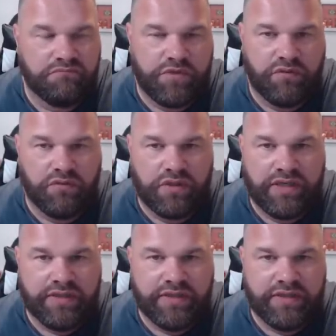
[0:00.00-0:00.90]
Didn't look
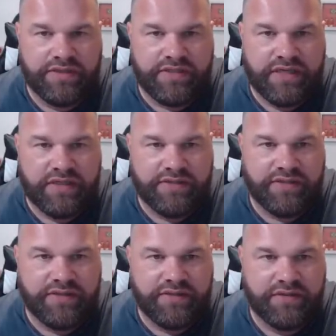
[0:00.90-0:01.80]
like it.
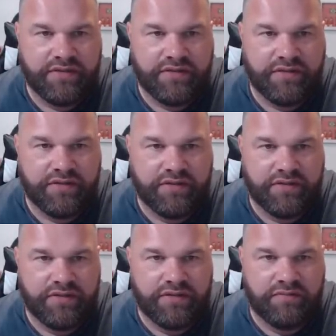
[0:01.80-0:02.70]
Started
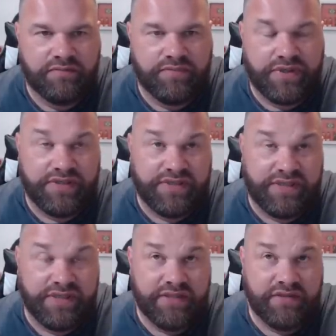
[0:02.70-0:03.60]

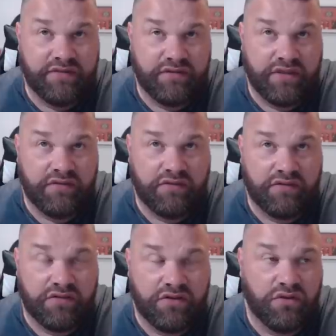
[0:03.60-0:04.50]
pre-season at
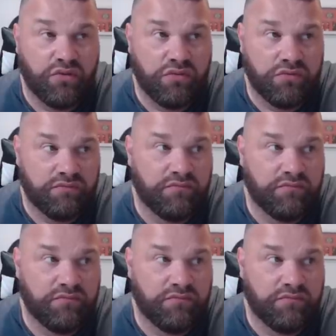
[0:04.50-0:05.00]
Crewe.